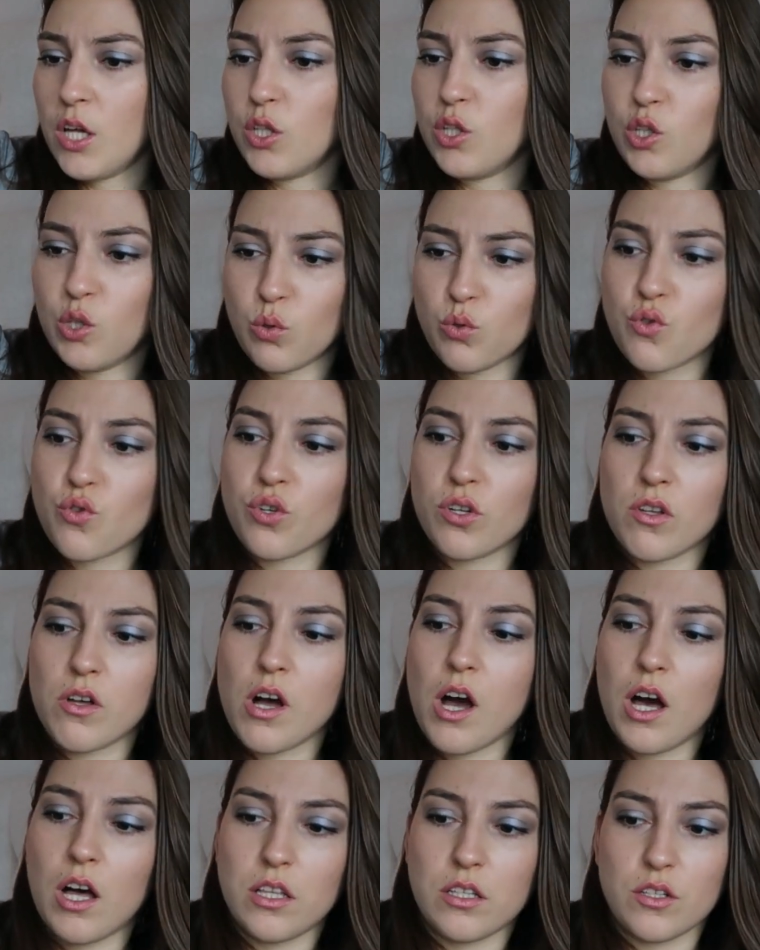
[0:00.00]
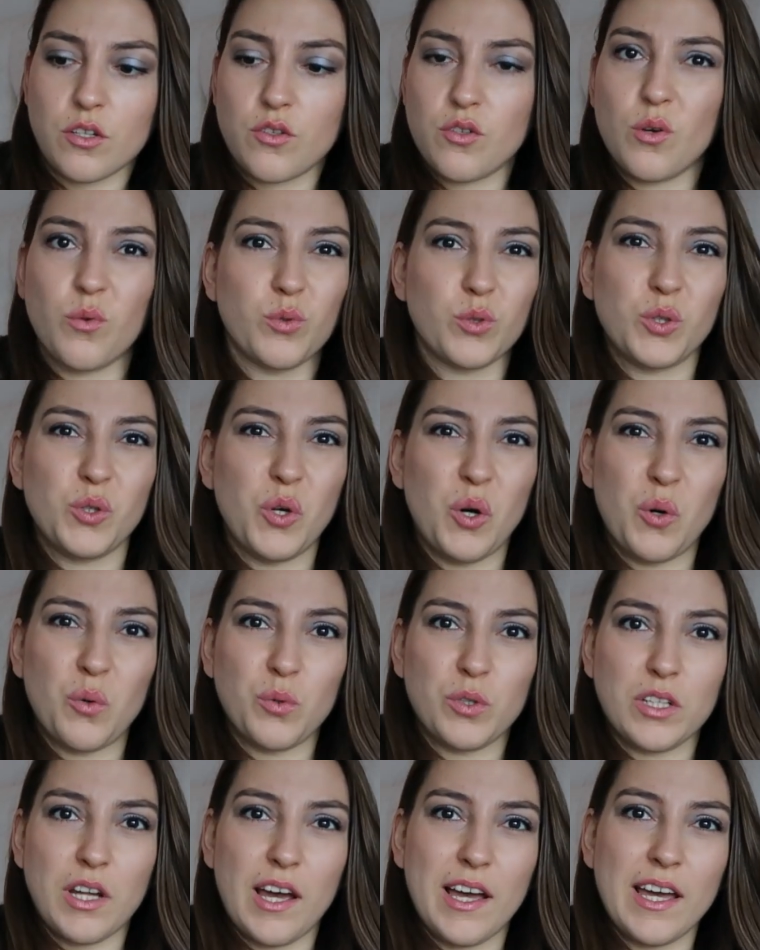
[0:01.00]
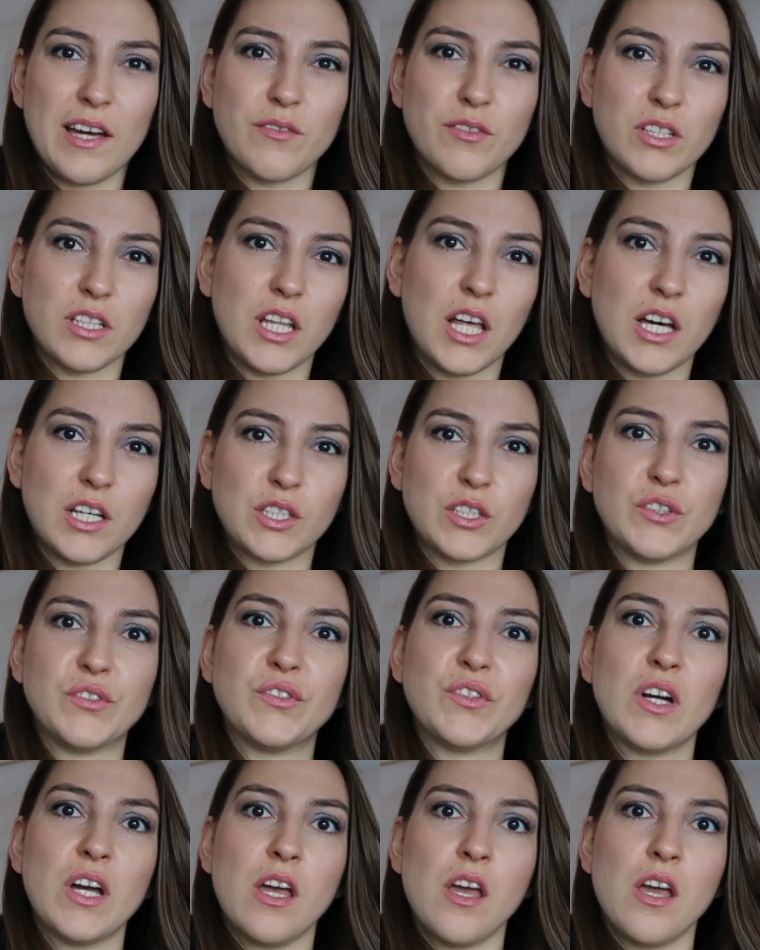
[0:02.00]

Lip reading: neutral color, so it would go with, I have a lot of